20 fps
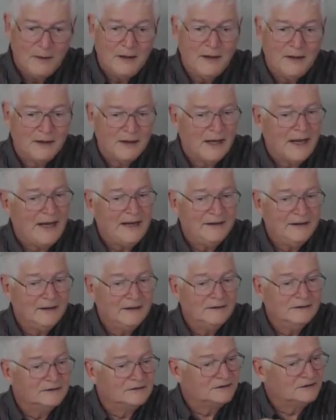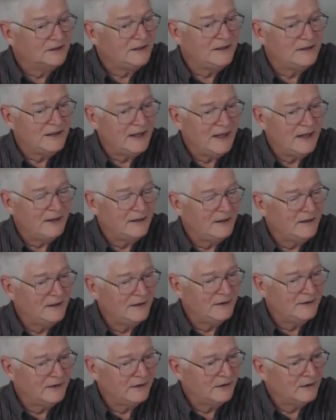But I didn't see that
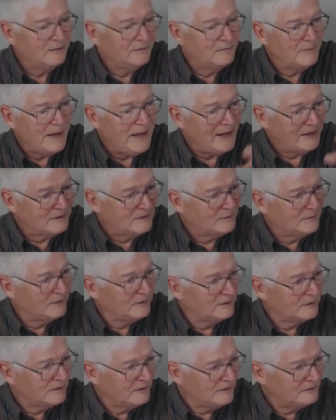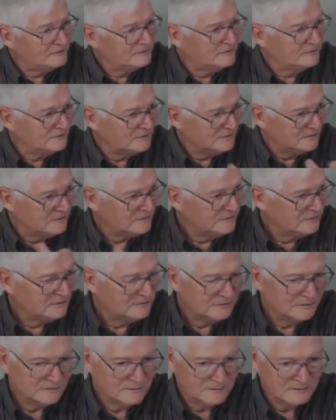in their math abilities.
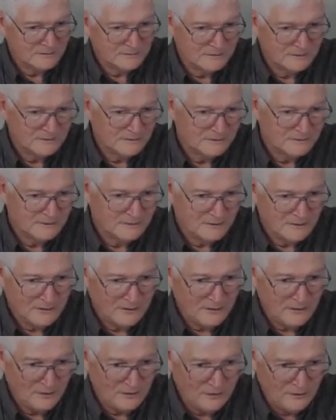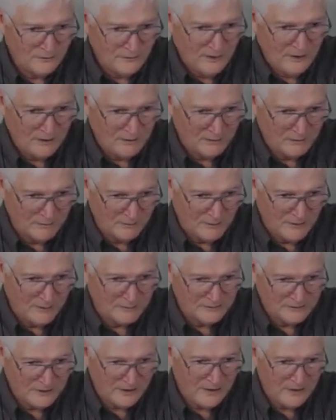You follow
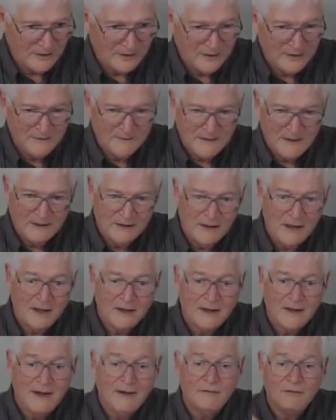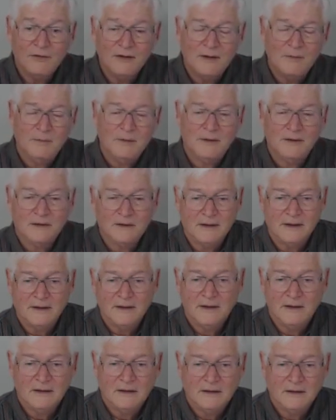what I'm saying? That not every
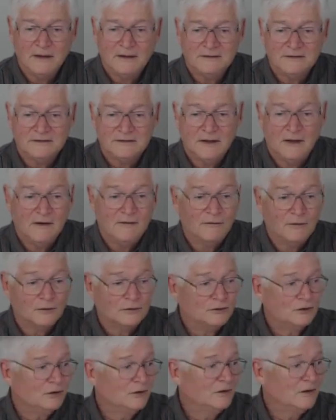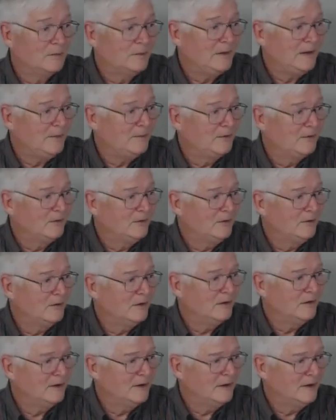ability lends it. For sure, the people
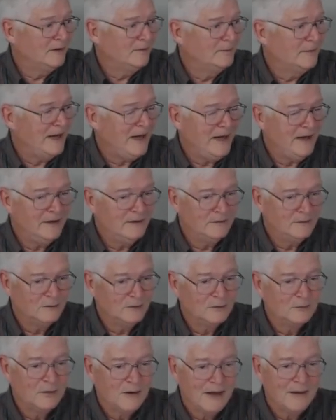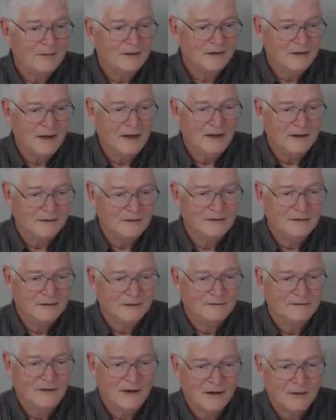who are in band would probably not
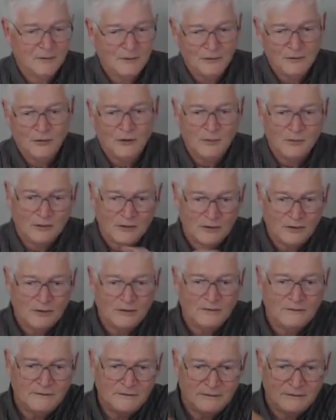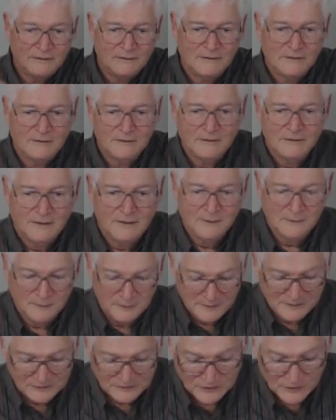follow a normal curve. It
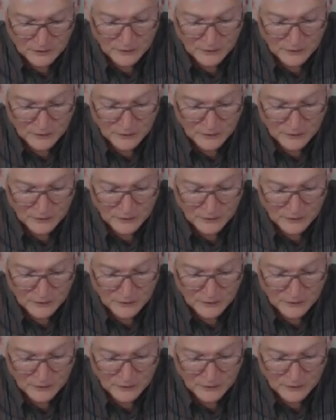would be